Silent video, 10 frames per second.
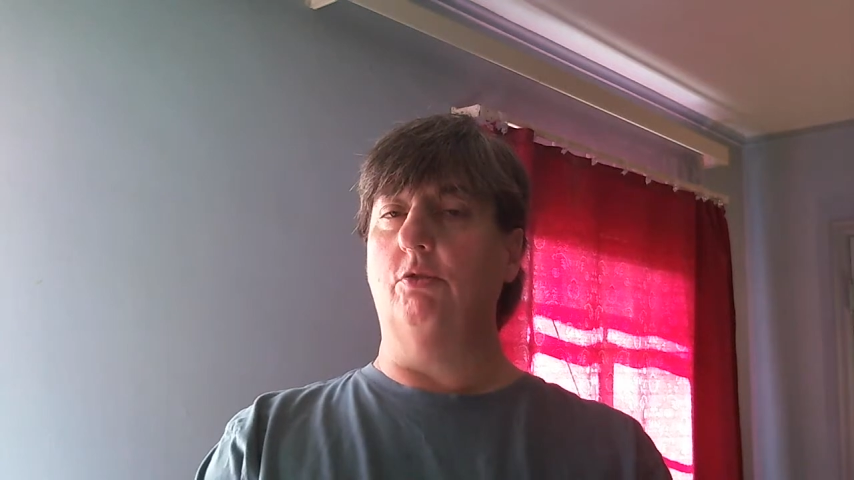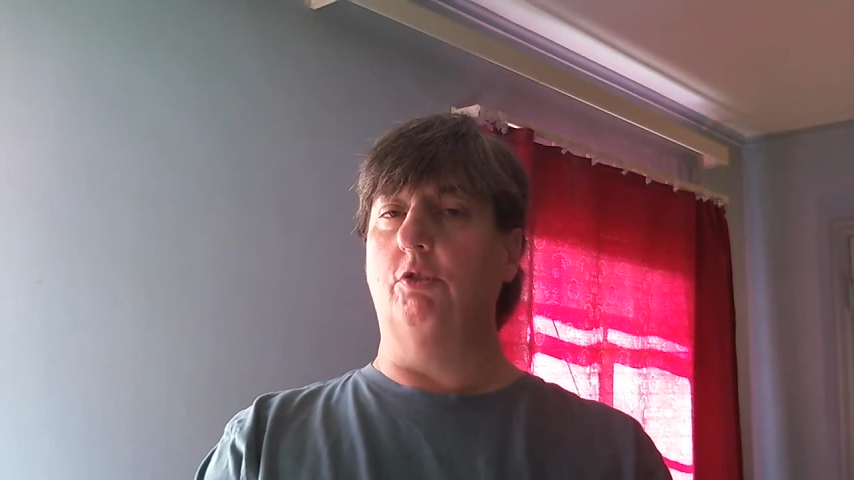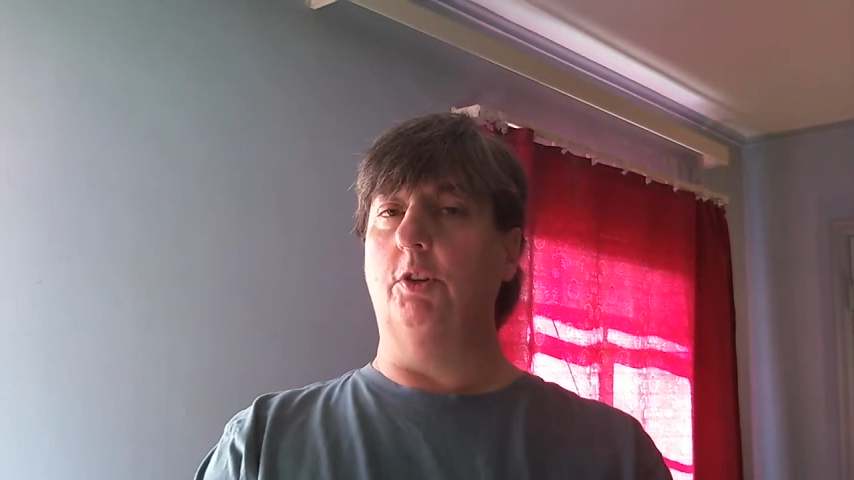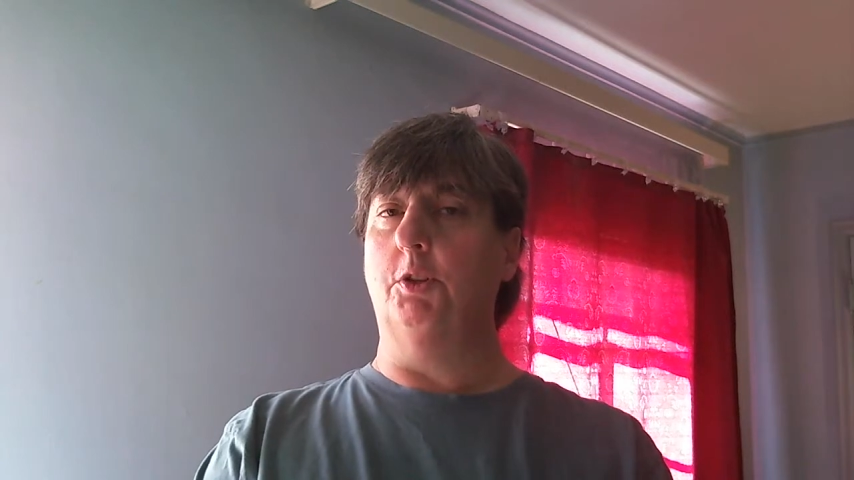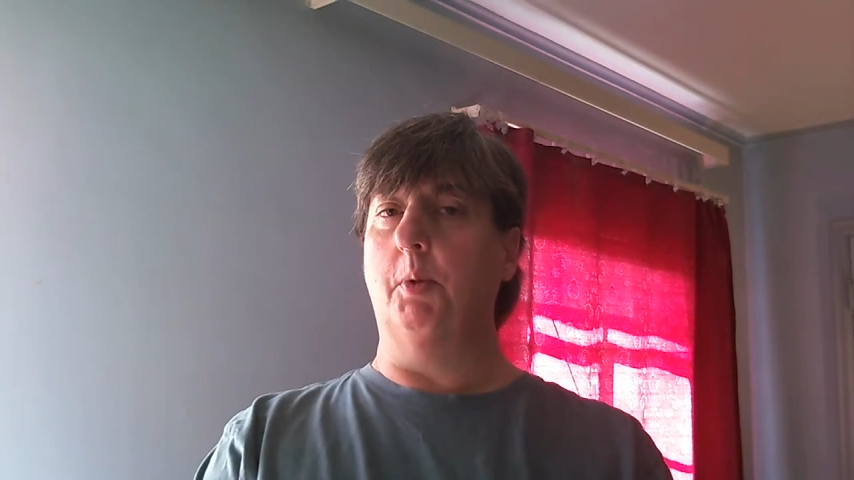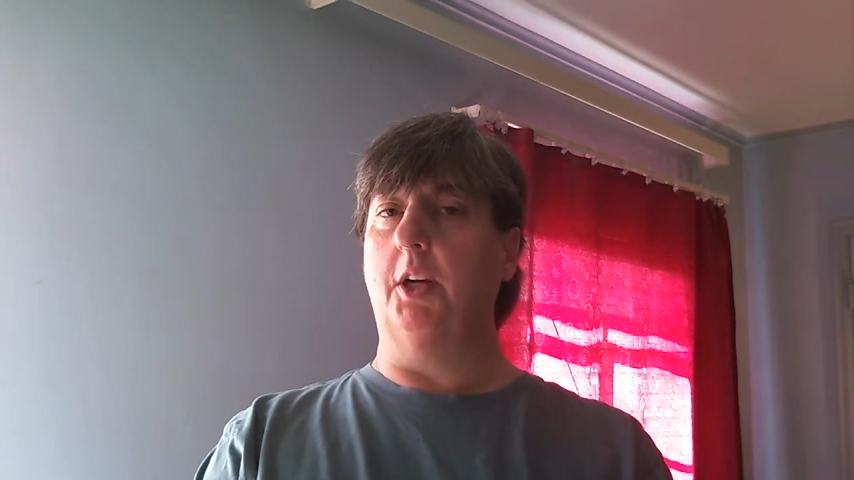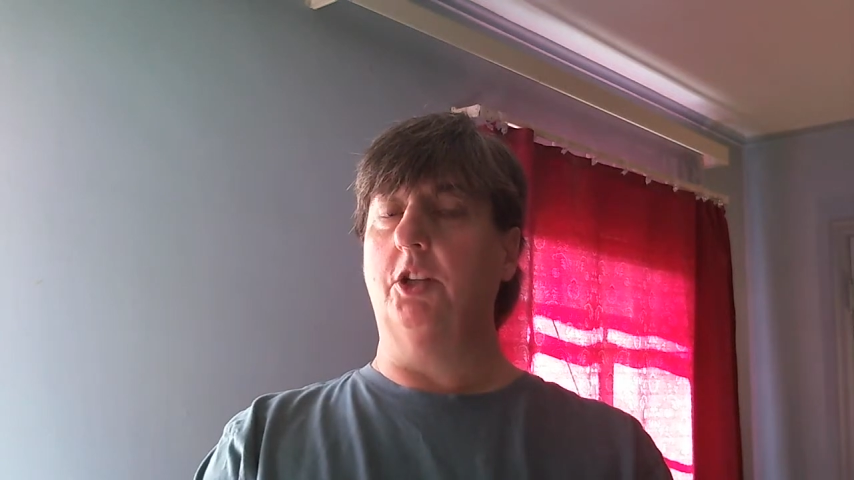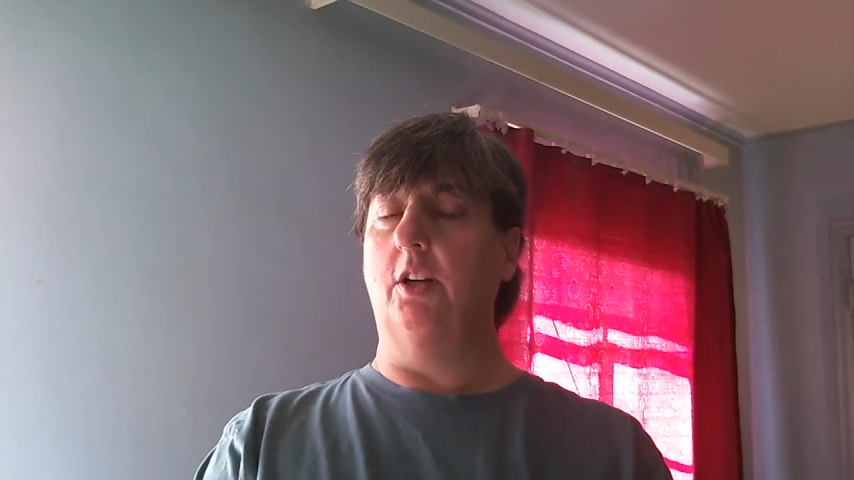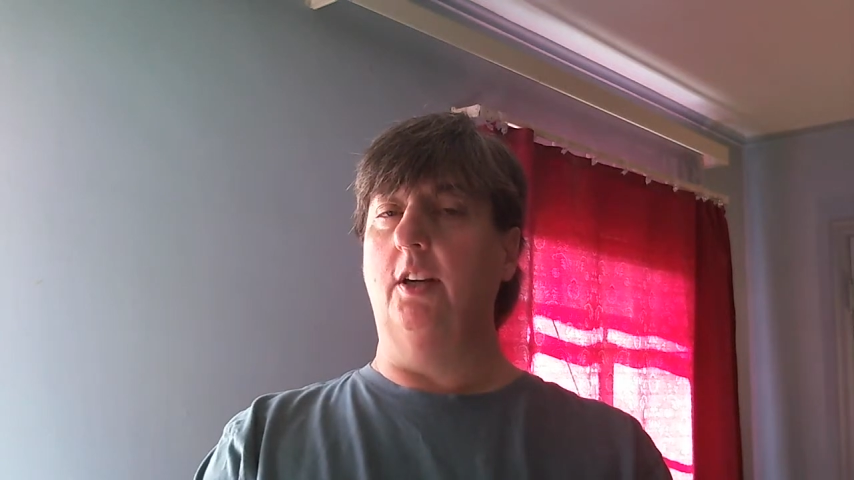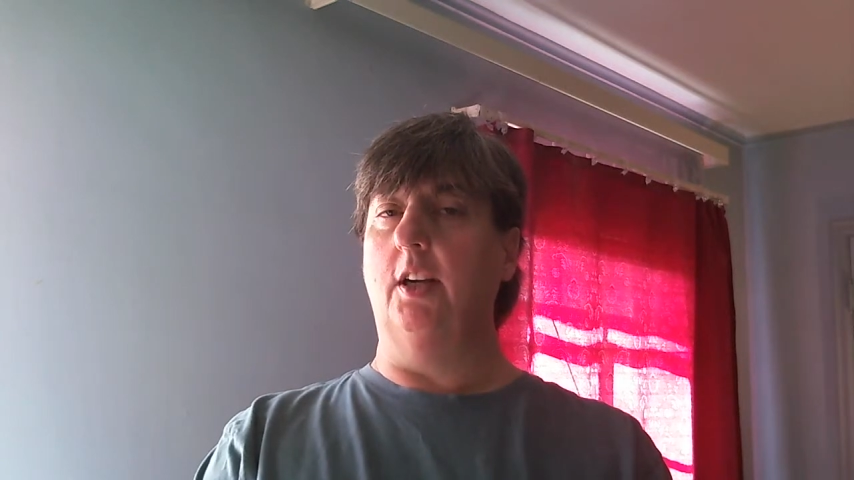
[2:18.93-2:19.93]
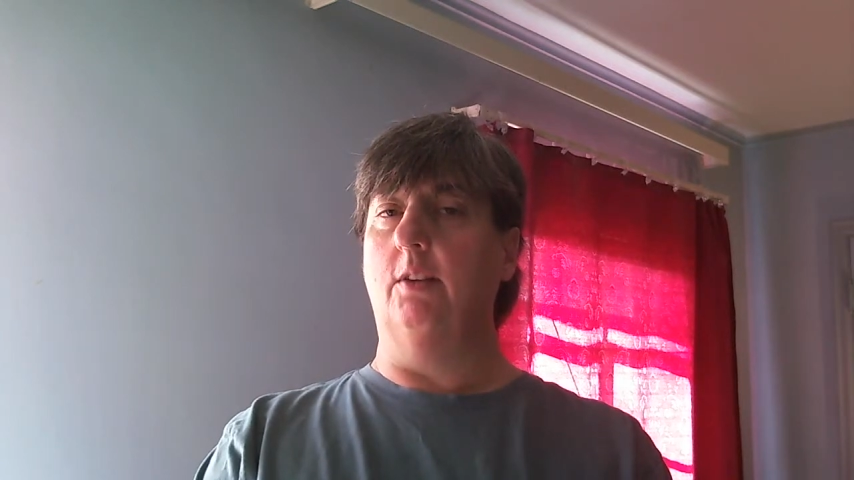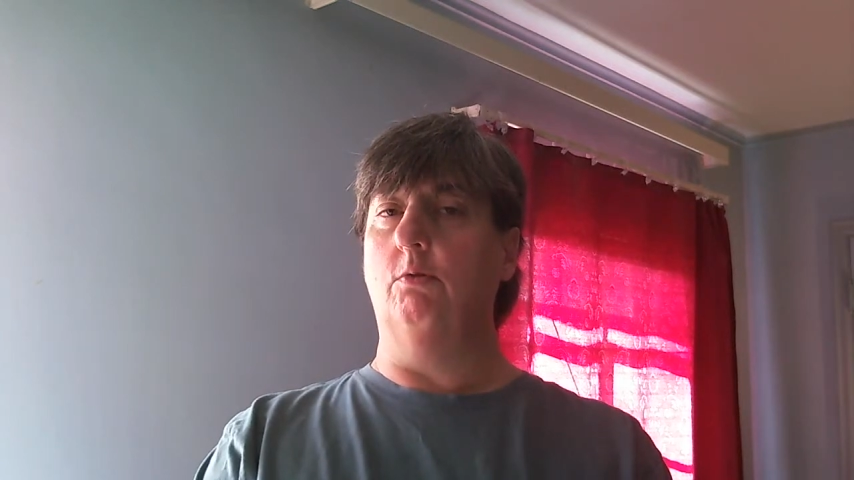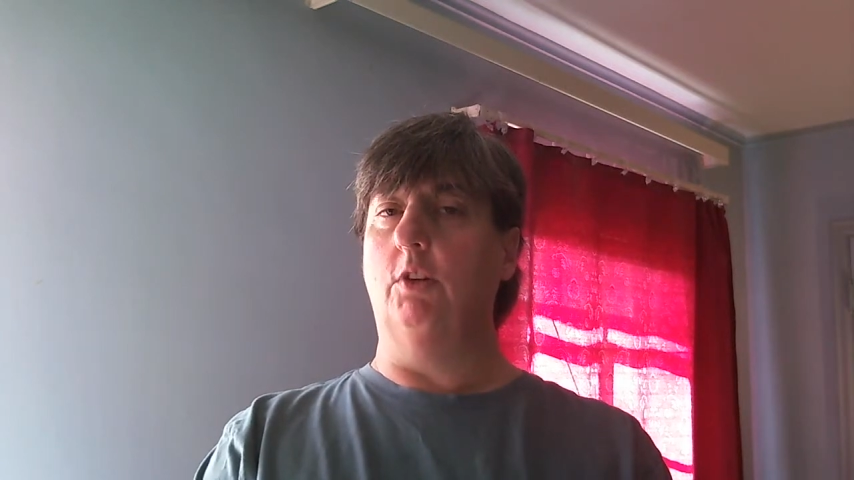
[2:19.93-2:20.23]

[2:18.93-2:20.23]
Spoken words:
through inspection again,